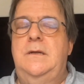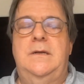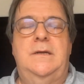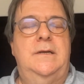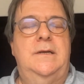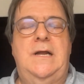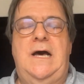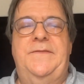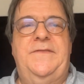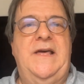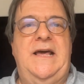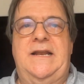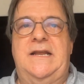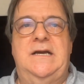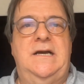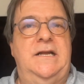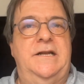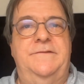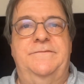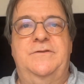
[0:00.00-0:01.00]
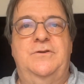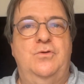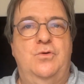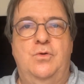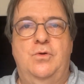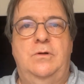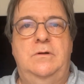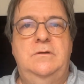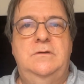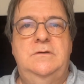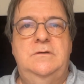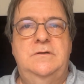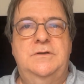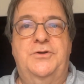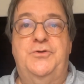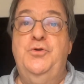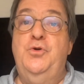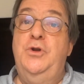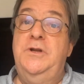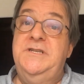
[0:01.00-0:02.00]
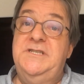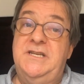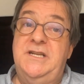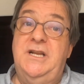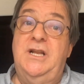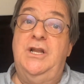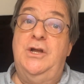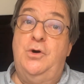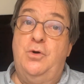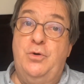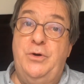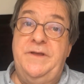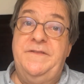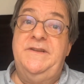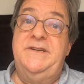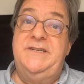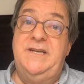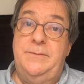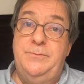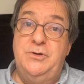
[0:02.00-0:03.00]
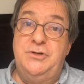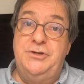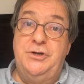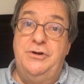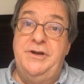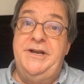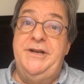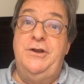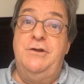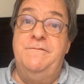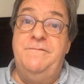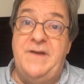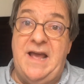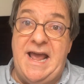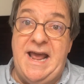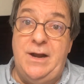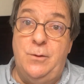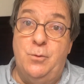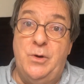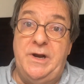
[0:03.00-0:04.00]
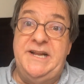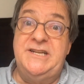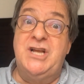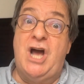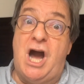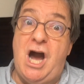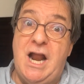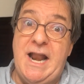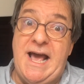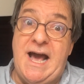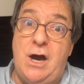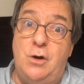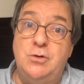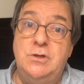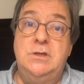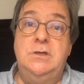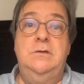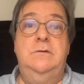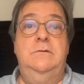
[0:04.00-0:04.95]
Not that kind of cool. Cool is in lowering the temperature in your van when it's hot out.